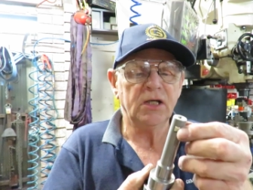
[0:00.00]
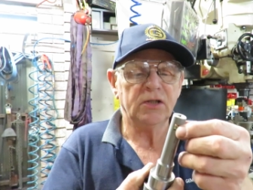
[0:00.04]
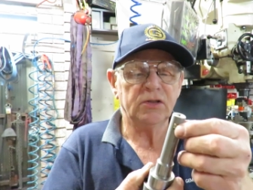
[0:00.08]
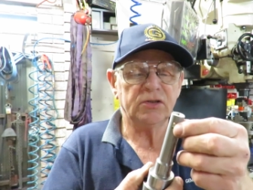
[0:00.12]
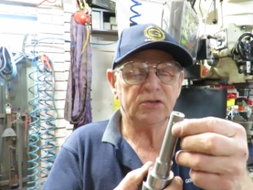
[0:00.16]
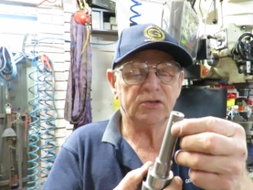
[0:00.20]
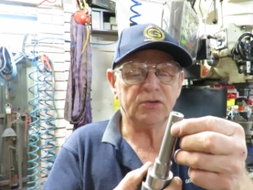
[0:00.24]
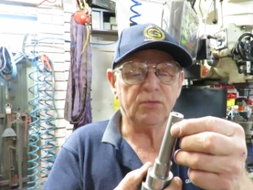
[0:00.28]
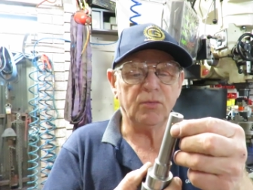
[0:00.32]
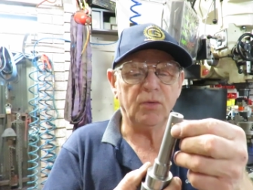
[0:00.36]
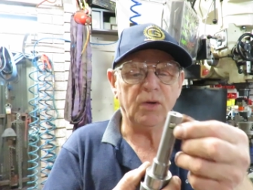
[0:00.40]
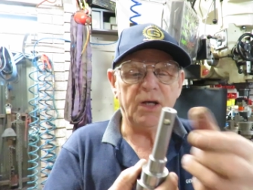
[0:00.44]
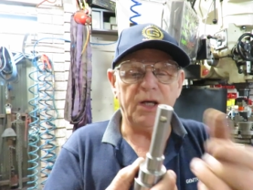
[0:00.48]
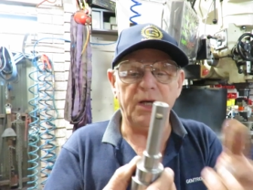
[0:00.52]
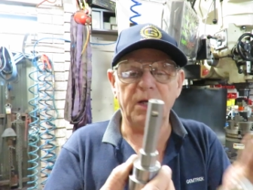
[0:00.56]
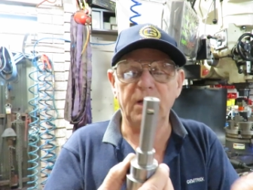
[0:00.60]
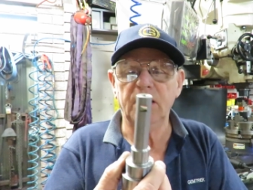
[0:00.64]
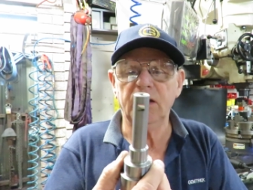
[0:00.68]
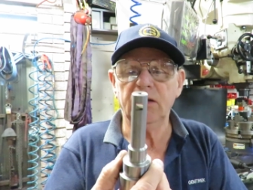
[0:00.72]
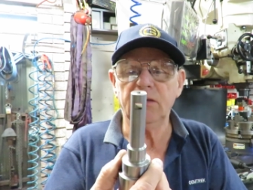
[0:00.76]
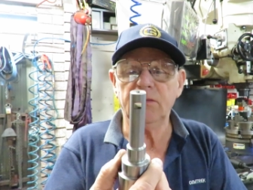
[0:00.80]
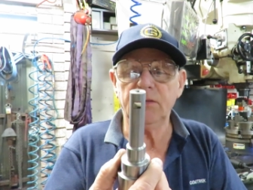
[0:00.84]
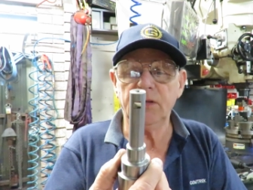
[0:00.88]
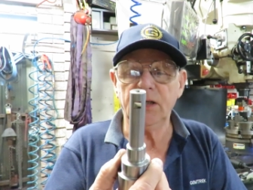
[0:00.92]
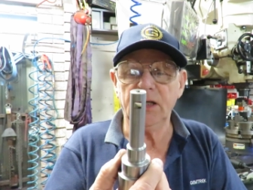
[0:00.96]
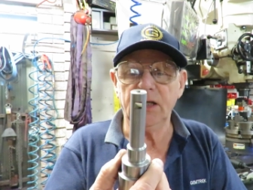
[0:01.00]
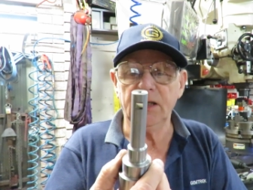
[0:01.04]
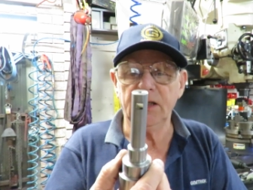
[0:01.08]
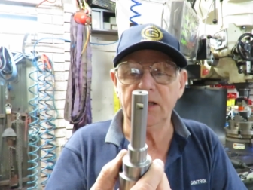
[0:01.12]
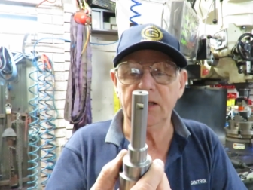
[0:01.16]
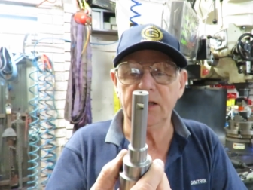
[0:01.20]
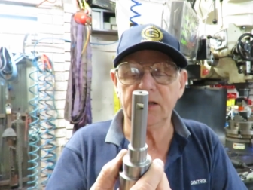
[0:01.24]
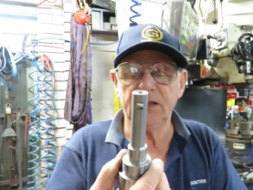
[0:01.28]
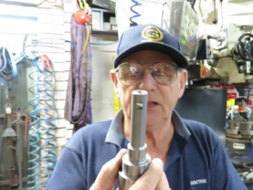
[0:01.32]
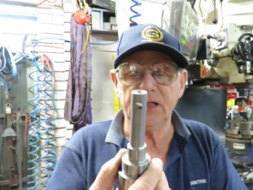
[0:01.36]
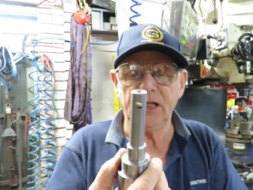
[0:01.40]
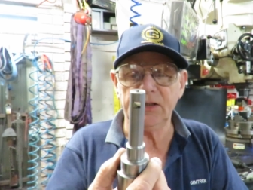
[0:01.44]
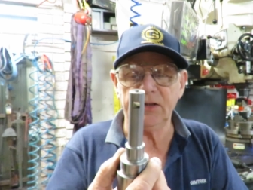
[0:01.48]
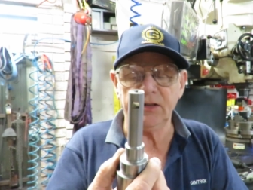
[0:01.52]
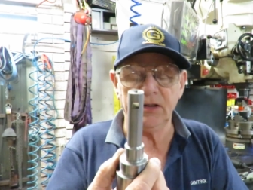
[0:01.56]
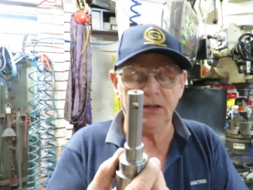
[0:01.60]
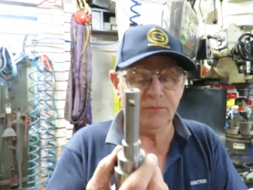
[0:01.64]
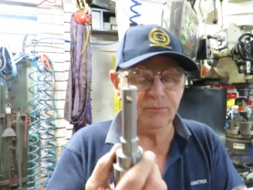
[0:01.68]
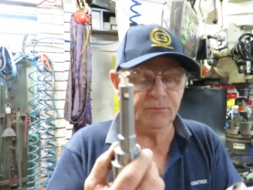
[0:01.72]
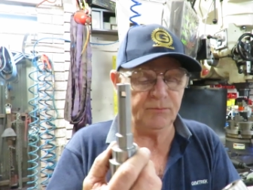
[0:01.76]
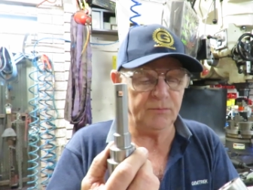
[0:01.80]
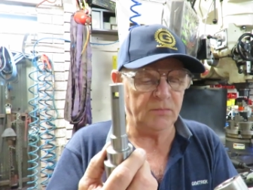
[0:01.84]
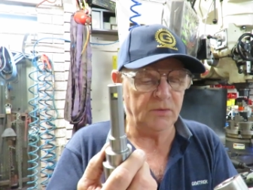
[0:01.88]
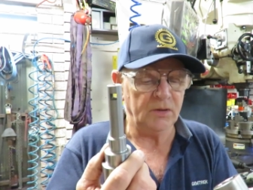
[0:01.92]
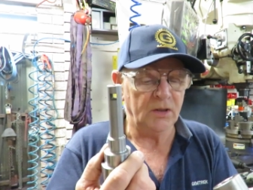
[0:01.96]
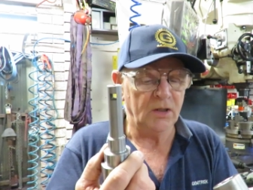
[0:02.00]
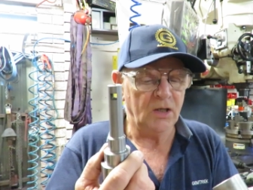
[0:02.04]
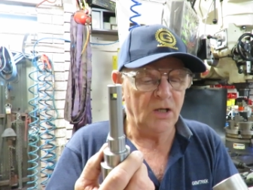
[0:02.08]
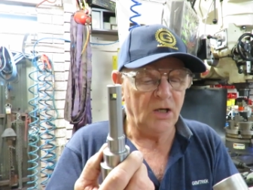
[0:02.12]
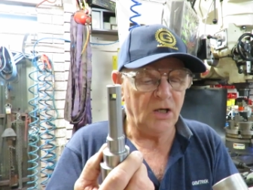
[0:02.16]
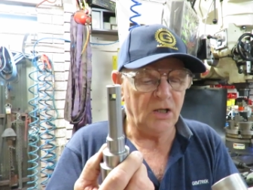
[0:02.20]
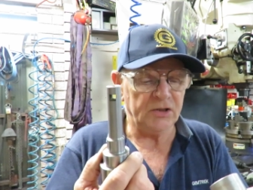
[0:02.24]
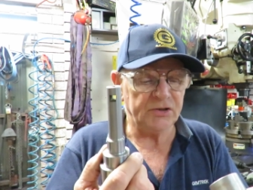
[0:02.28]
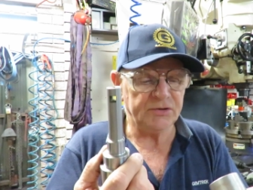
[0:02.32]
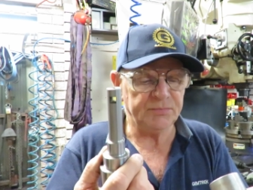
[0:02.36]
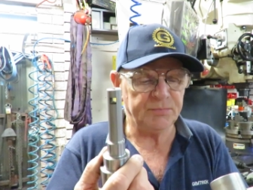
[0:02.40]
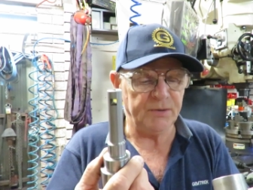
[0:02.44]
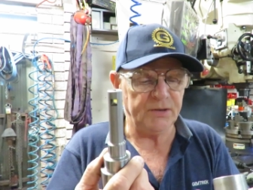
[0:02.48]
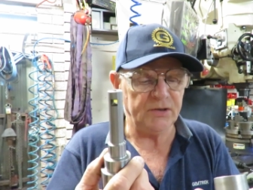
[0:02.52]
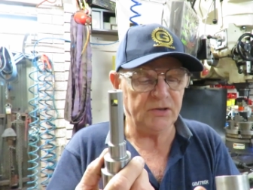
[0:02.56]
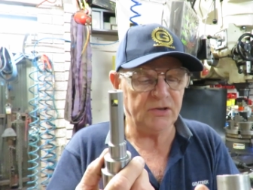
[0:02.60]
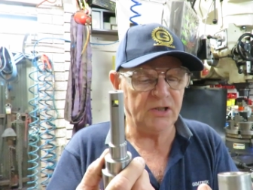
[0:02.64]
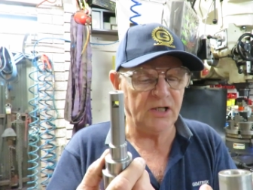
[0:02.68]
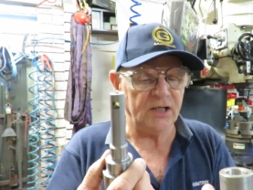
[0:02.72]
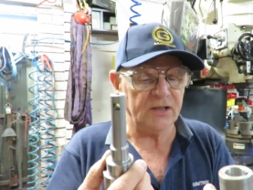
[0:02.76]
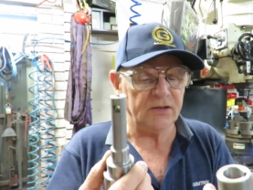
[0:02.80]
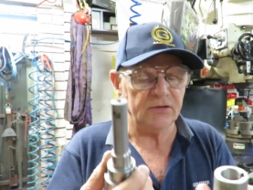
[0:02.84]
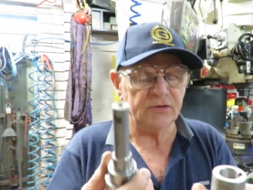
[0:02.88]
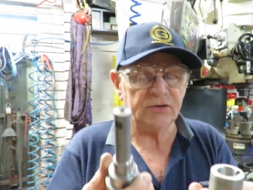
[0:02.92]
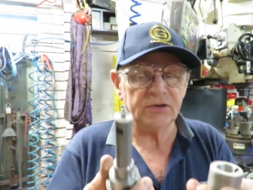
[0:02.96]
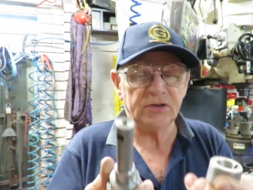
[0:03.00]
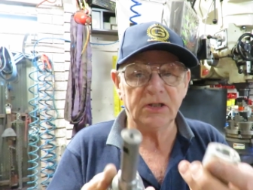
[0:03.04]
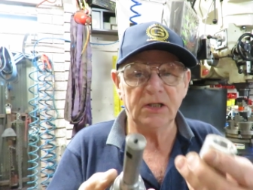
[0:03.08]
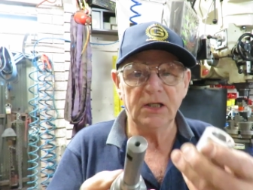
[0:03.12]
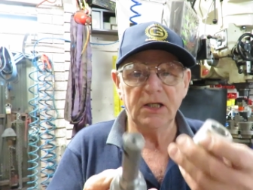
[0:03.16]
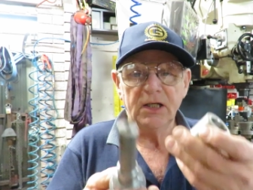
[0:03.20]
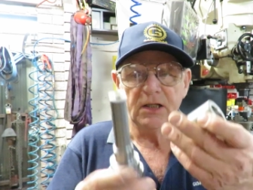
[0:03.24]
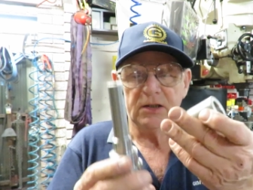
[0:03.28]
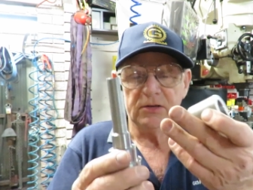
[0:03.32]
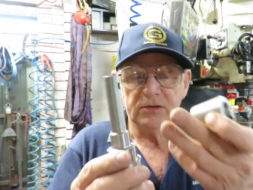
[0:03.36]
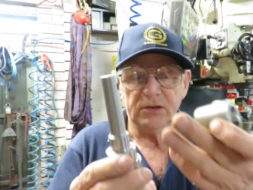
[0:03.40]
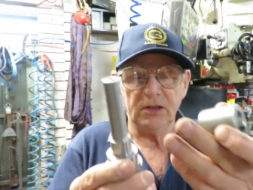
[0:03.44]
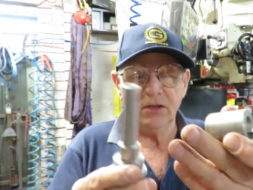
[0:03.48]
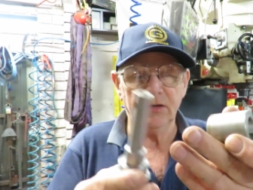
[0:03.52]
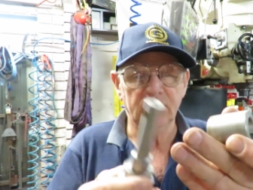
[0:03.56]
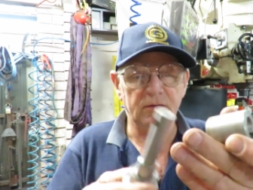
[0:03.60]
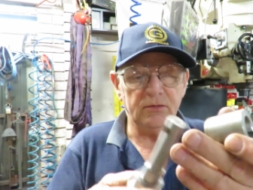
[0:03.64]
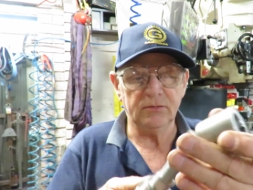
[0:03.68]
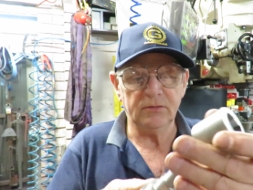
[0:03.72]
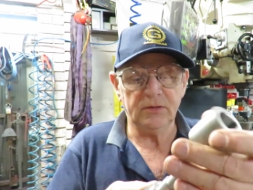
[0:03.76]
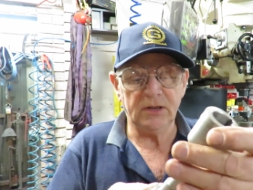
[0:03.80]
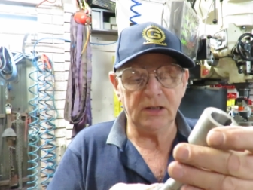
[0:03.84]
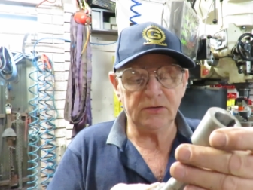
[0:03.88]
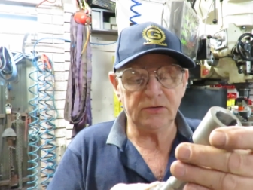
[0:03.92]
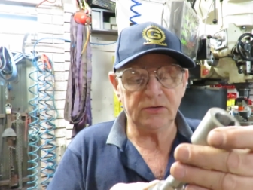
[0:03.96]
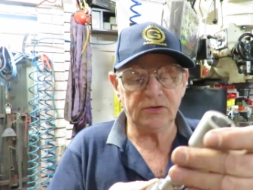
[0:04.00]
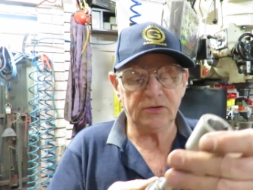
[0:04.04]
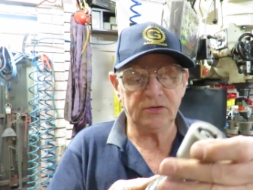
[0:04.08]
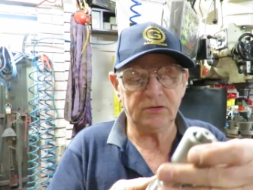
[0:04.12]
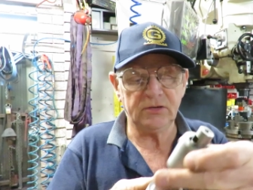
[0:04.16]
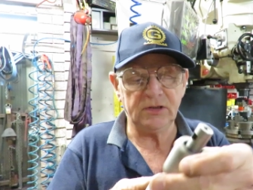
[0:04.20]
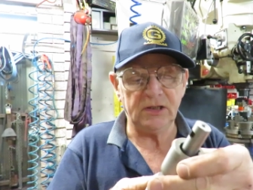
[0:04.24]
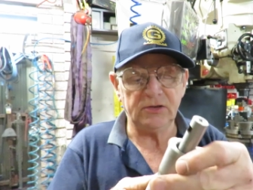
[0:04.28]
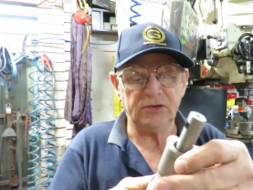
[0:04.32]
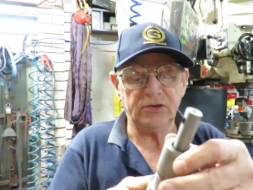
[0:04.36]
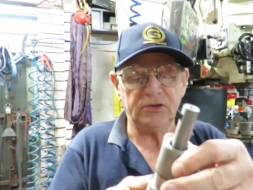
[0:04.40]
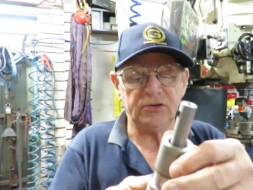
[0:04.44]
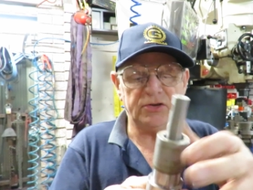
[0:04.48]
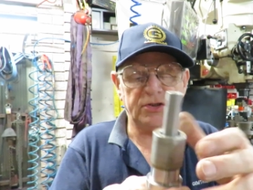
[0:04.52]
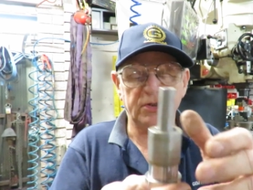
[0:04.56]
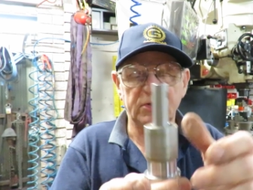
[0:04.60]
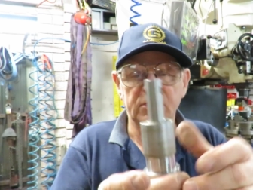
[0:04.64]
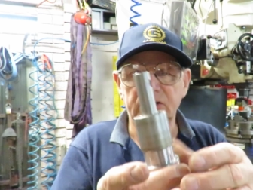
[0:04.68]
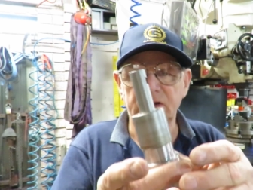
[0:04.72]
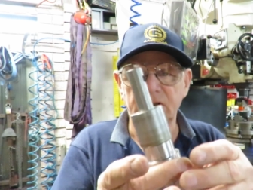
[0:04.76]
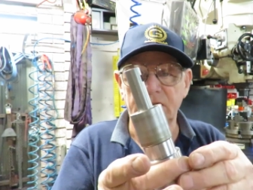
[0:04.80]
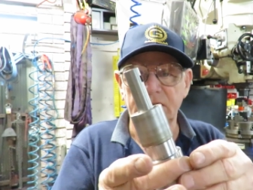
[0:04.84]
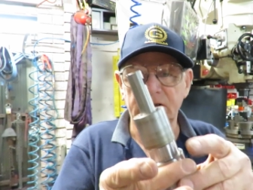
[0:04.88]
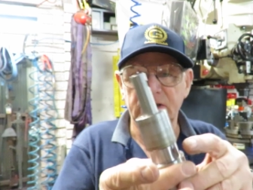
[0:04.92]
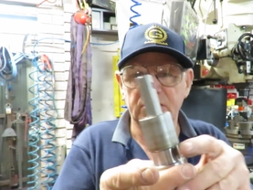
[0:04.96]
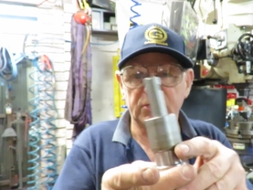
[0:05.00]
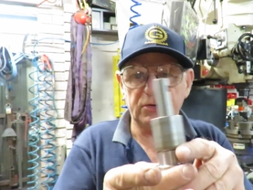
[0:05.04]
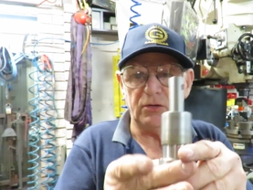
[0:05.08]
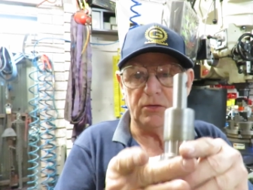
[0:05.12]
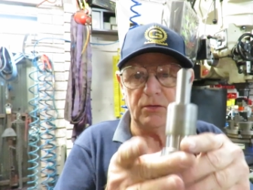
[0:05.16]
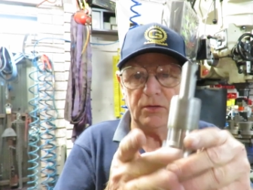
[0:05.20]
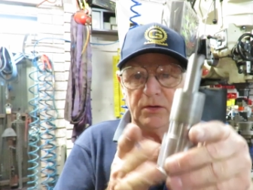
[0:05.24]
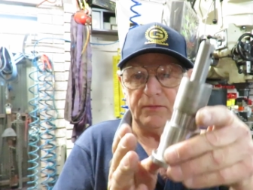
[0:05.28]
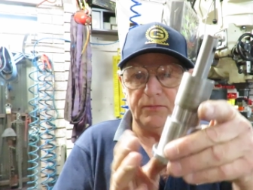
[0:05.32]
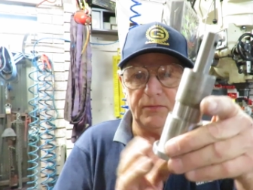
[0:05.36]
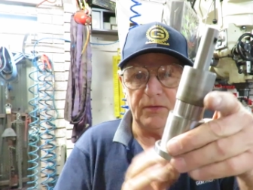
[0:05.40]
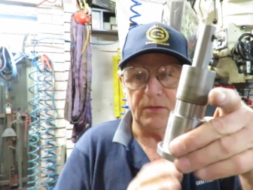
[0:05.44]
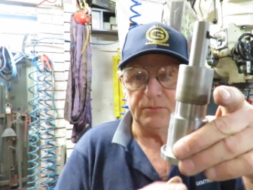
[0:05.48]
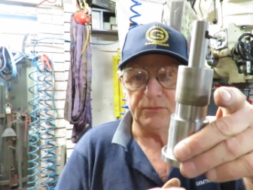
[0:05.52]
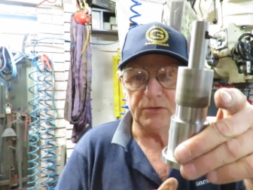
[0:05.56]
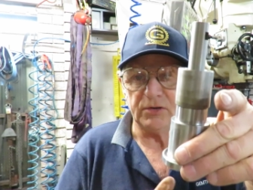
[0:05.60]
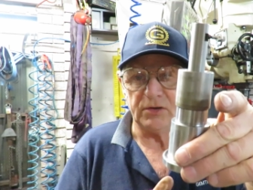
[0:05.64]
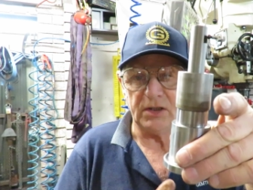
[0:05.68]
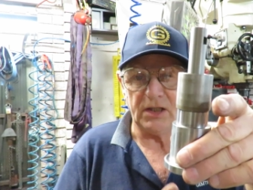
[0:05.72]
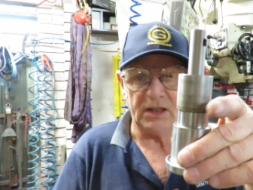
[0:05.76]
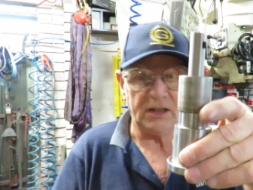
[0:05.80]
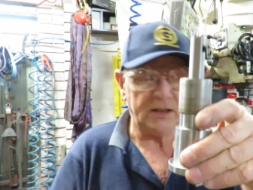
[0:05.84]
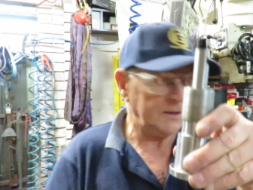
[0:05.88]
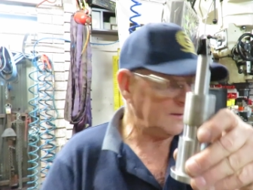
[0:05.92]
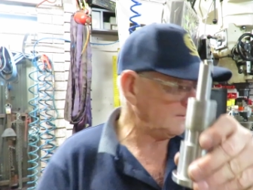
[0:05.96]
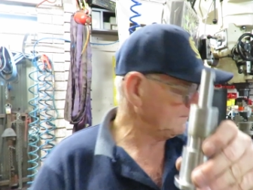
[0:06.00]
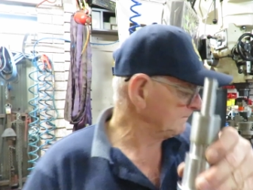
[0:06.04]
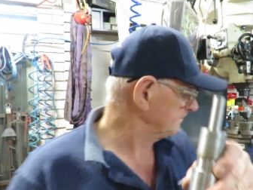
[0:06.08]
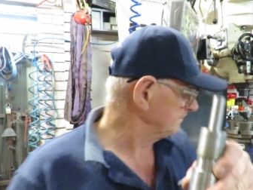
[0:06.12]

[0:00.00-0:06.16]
square uh, cut high-speed cutters so that's that's a success story from today